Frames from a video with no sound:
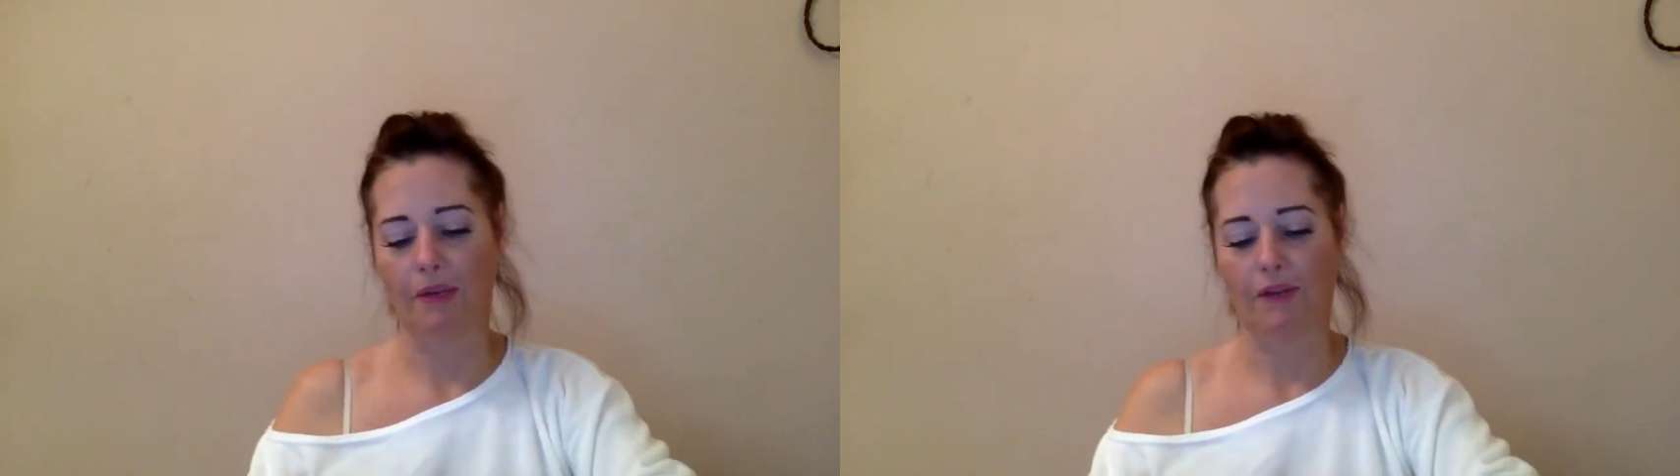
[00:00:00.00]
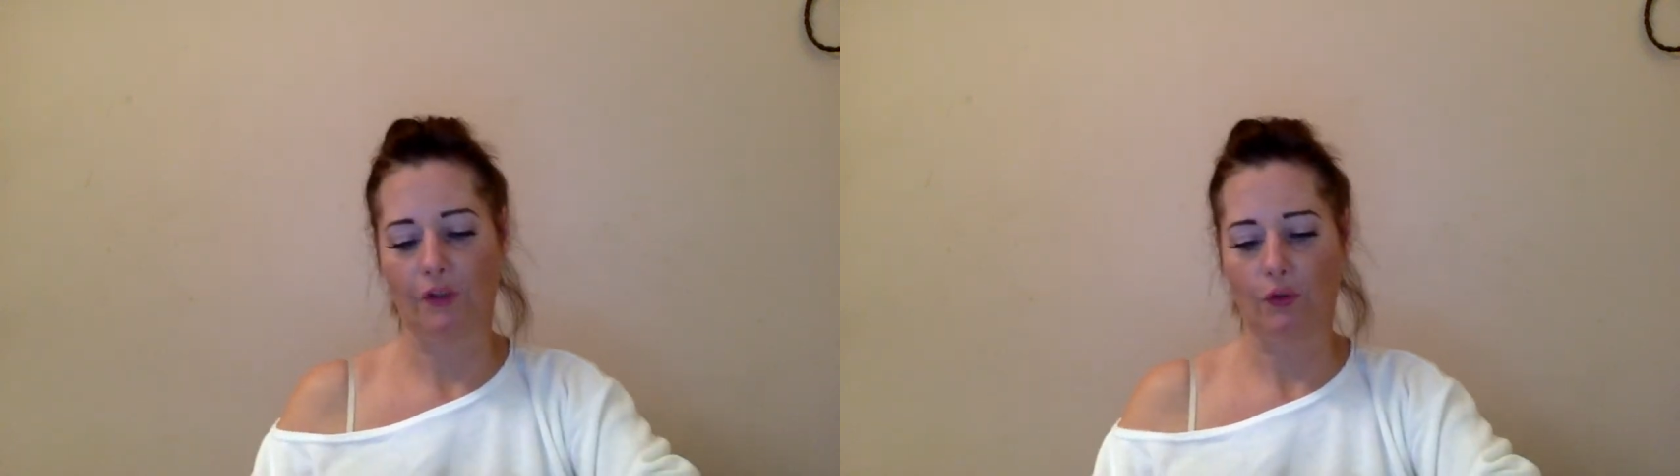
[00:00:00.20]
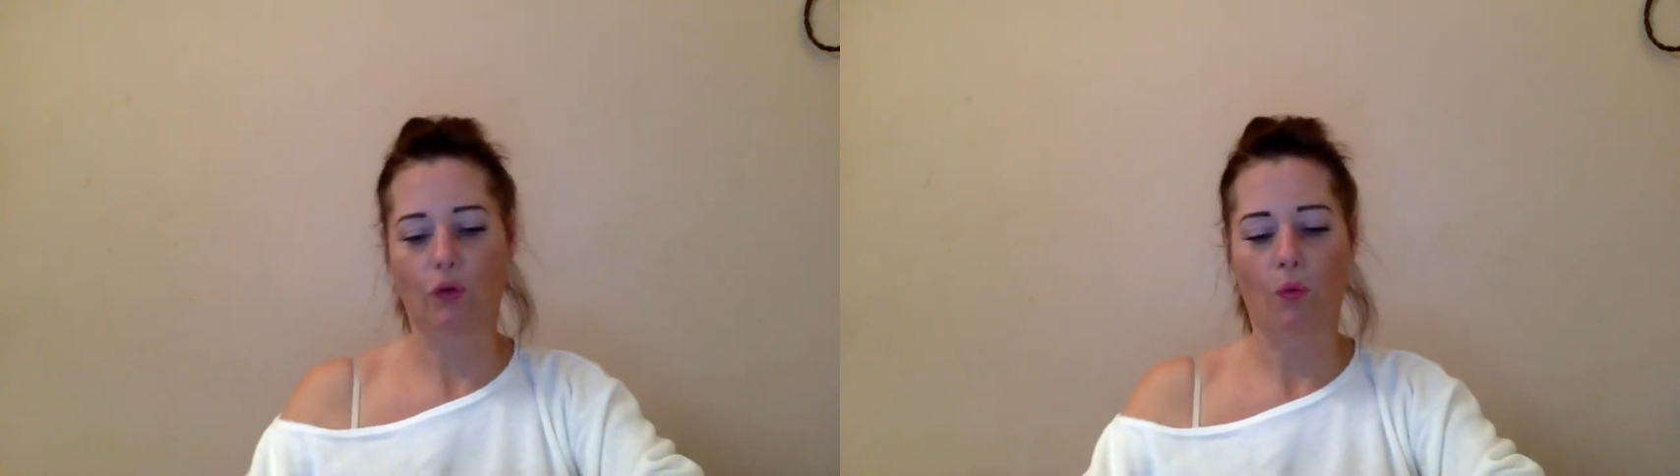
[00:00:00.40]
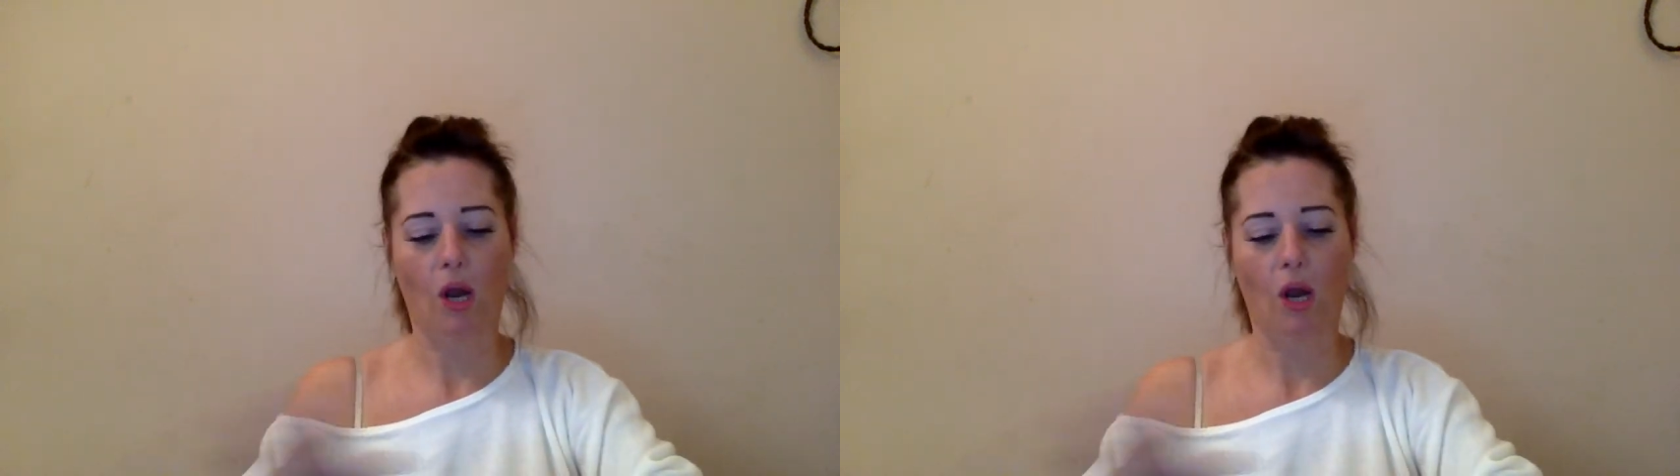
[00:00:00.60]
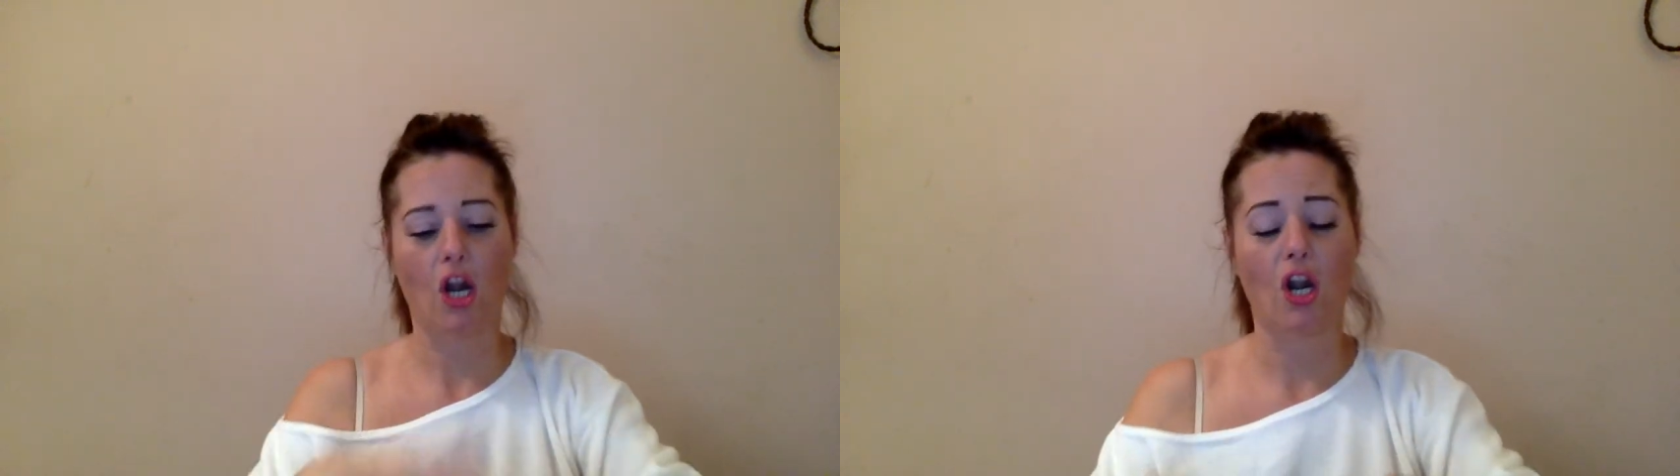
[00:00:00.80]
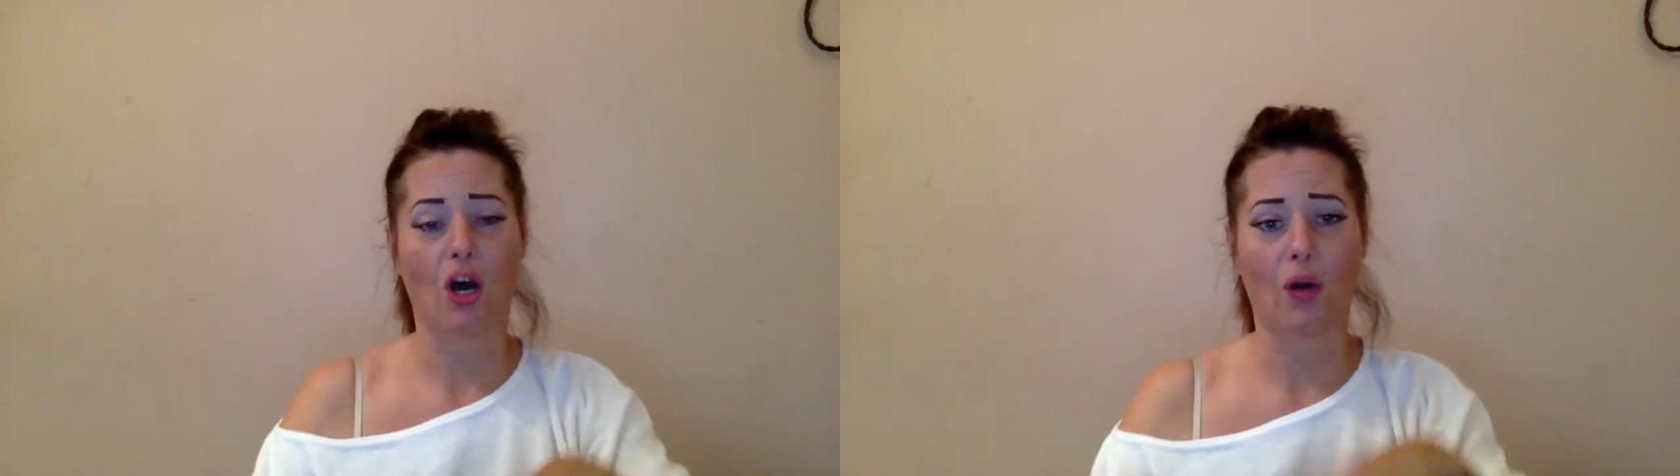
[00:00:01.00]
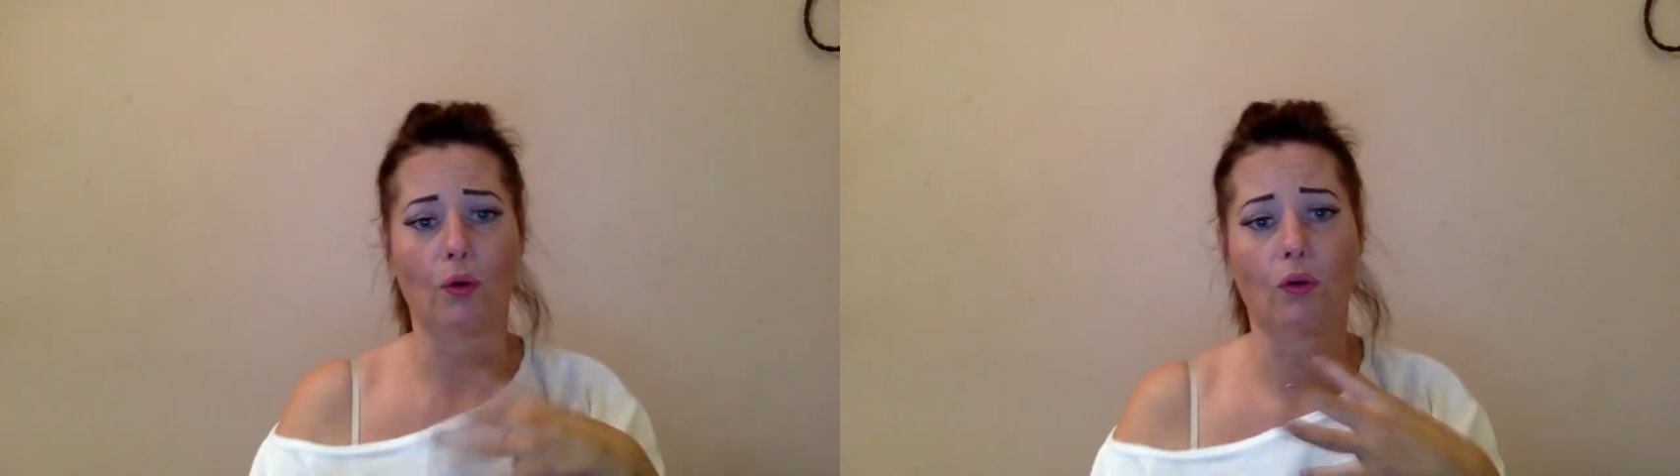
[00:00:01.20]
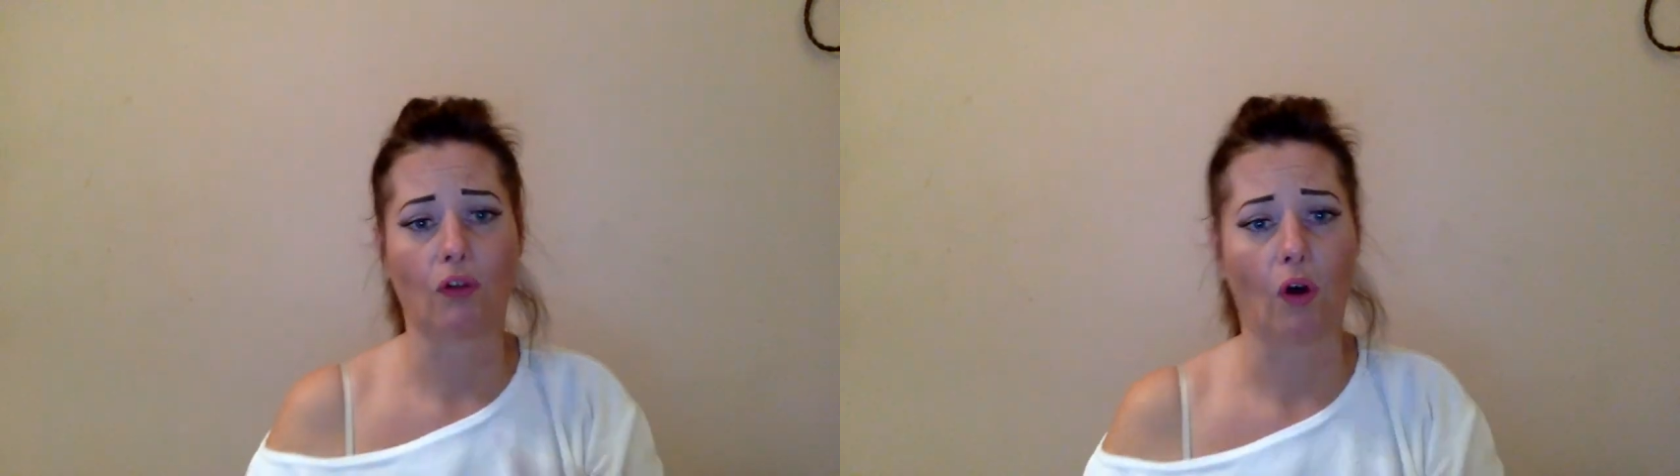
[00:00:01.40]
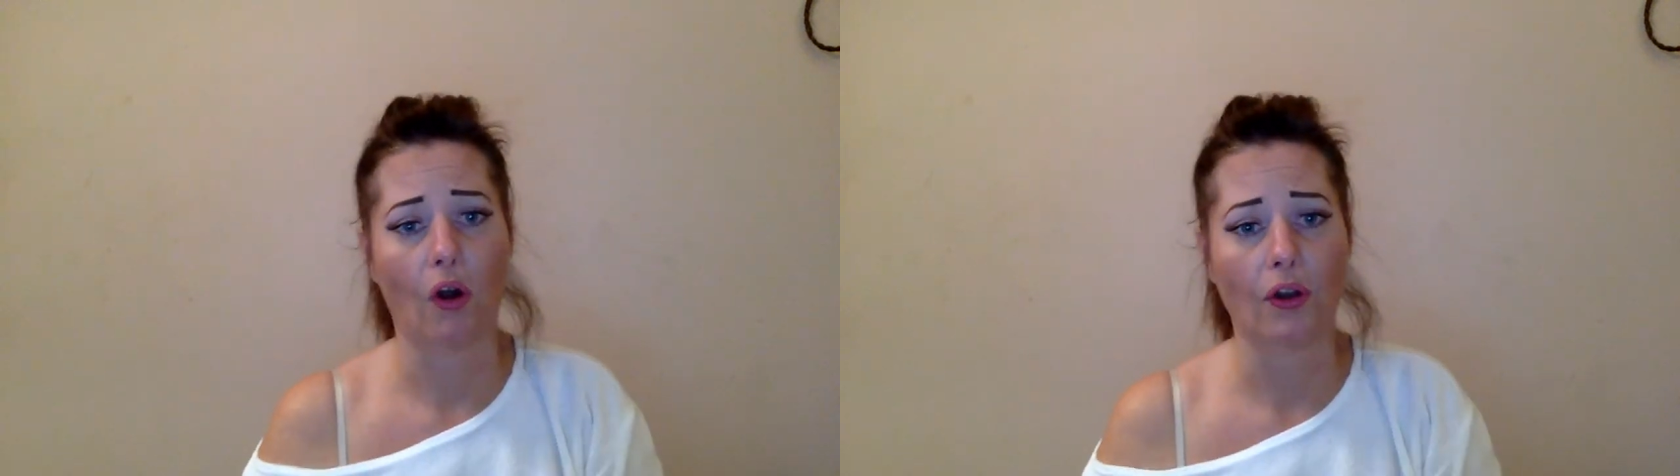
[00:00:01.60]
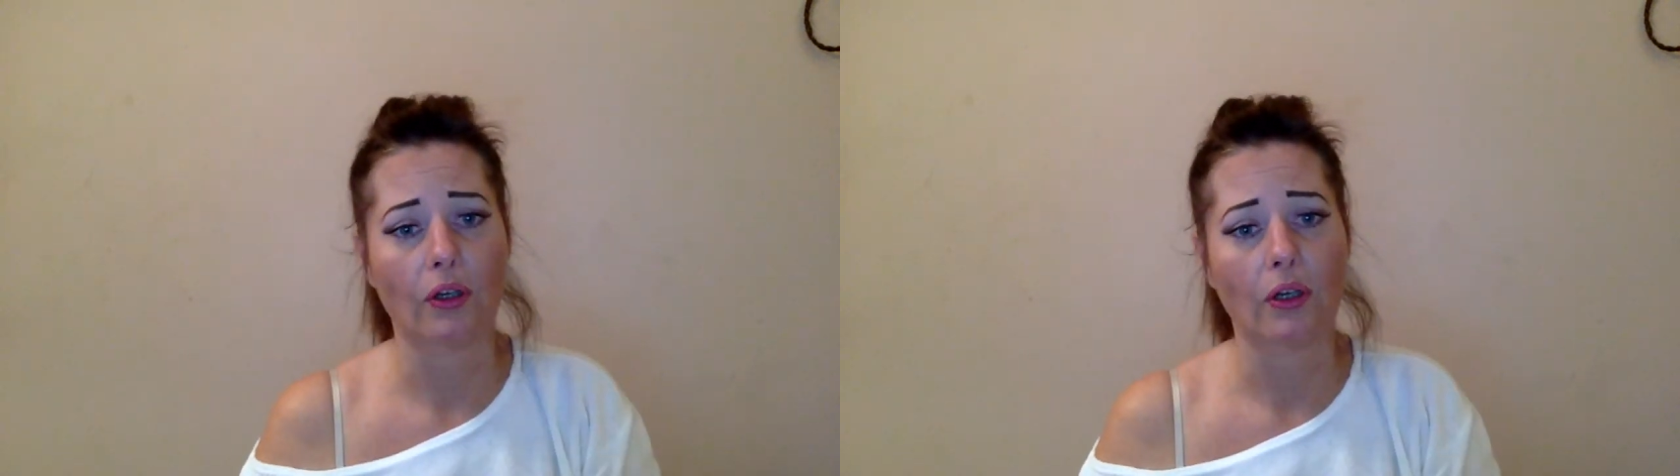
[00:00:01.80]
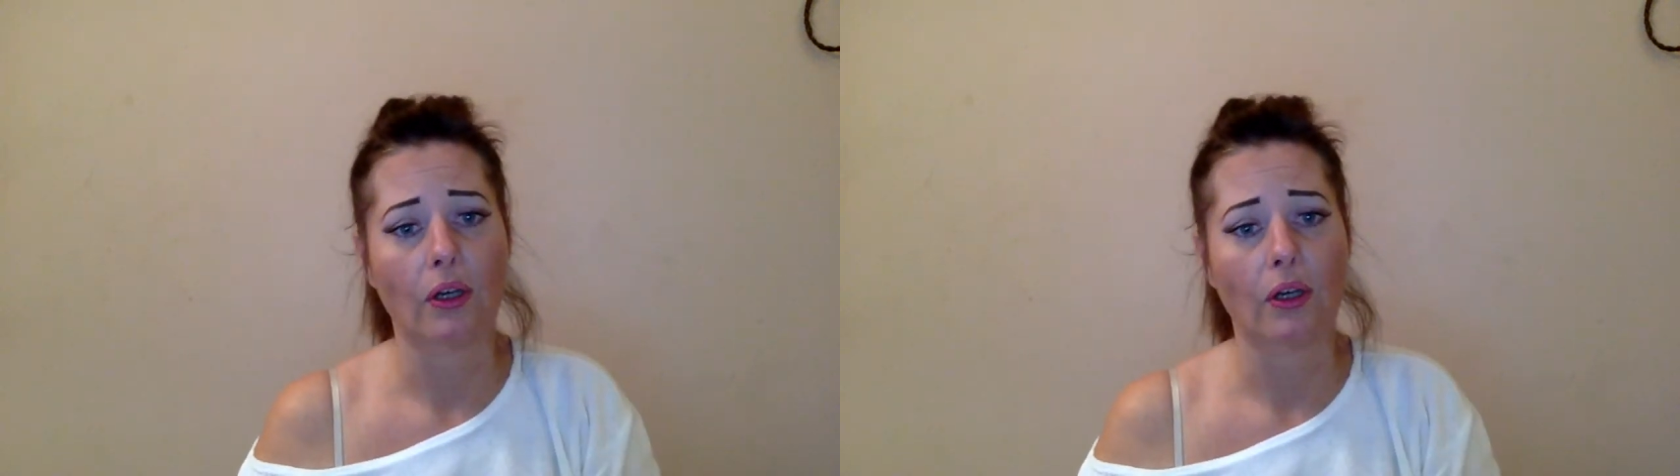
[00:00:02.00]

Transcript: if you squirt loads on,